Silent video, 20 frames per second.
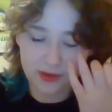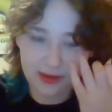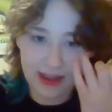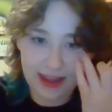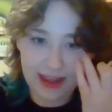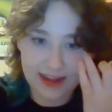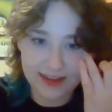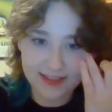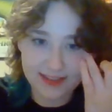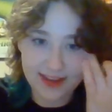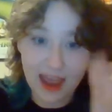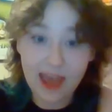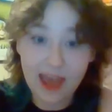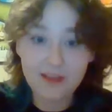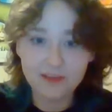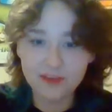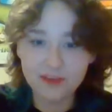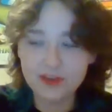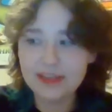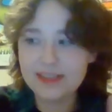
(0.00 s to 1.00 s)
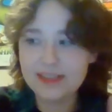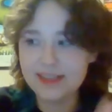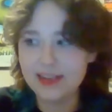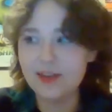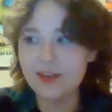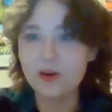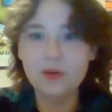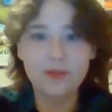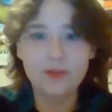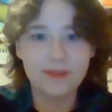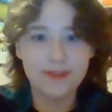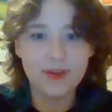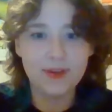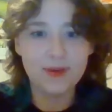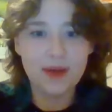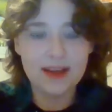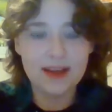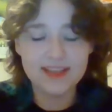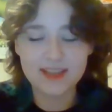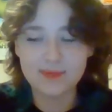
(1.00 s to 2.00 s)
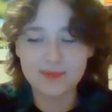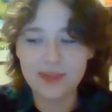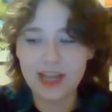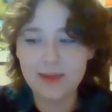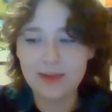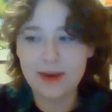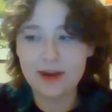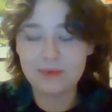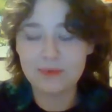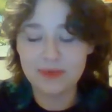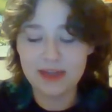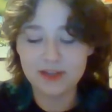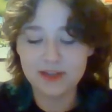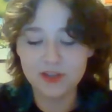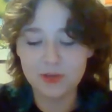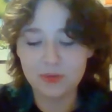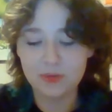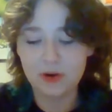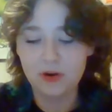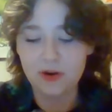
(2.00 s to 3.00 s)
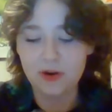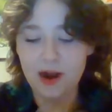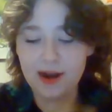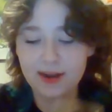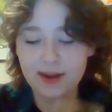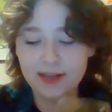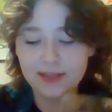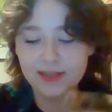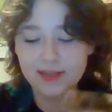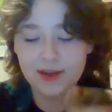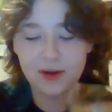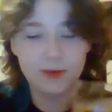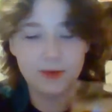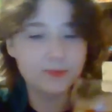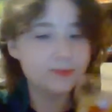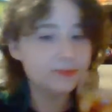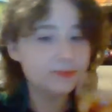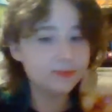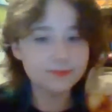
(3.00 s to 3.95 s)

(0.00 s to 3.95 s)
and every single review has something about it being super erotic, so